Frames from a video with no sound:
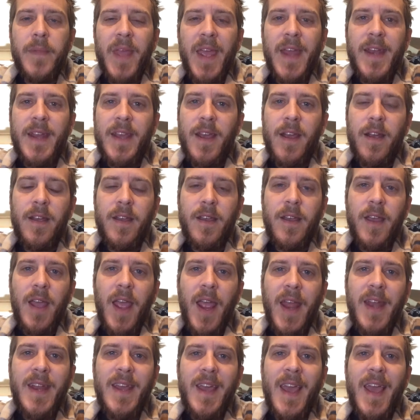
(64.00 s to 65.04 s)

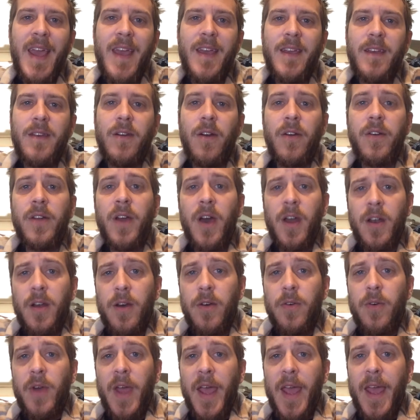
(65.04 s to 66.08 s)
ADA
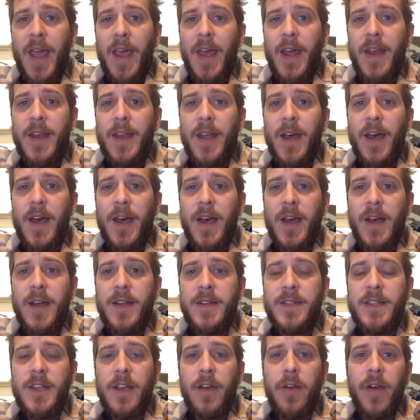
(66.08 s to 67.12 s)
Cardano and
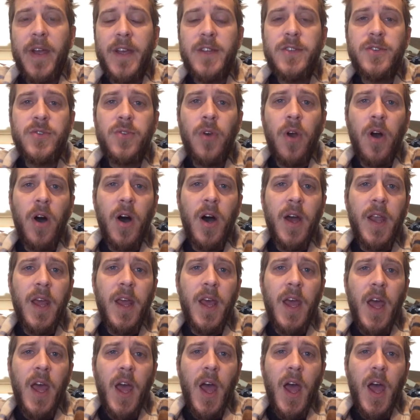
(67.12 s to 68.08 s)
TRX Tron.